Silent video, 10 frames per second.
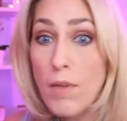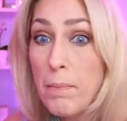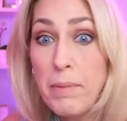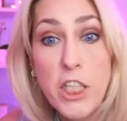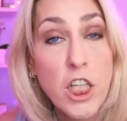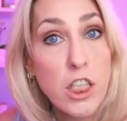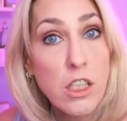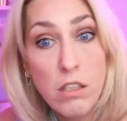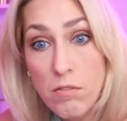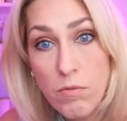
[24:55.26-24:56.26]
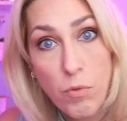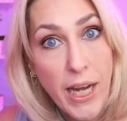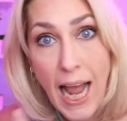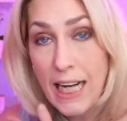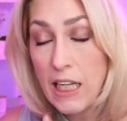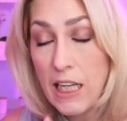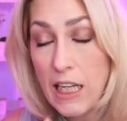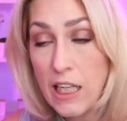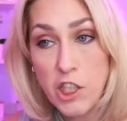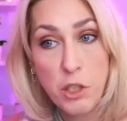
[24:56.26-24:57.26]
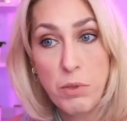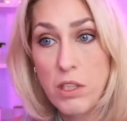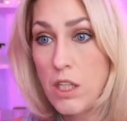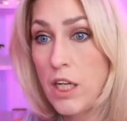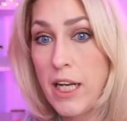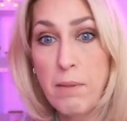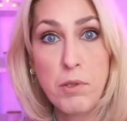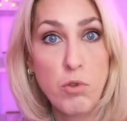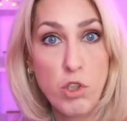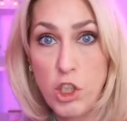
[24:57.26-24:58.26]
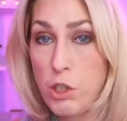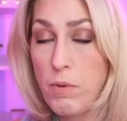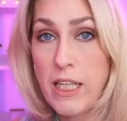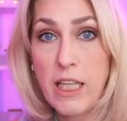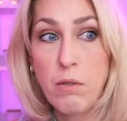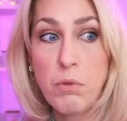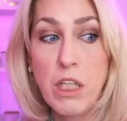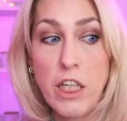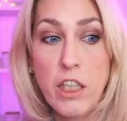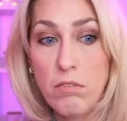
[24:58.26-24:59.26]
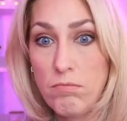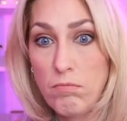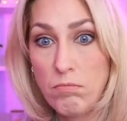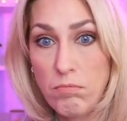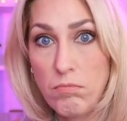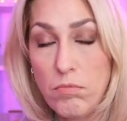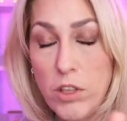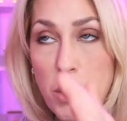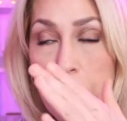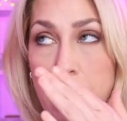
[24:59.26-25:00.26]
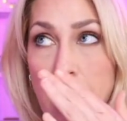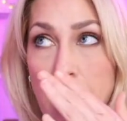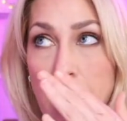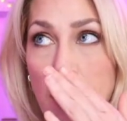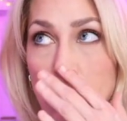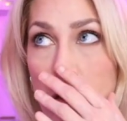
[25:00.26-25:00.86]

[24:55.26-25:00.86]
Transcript: but she couldn't react. Like, she was unable to do anything. It was like she was out,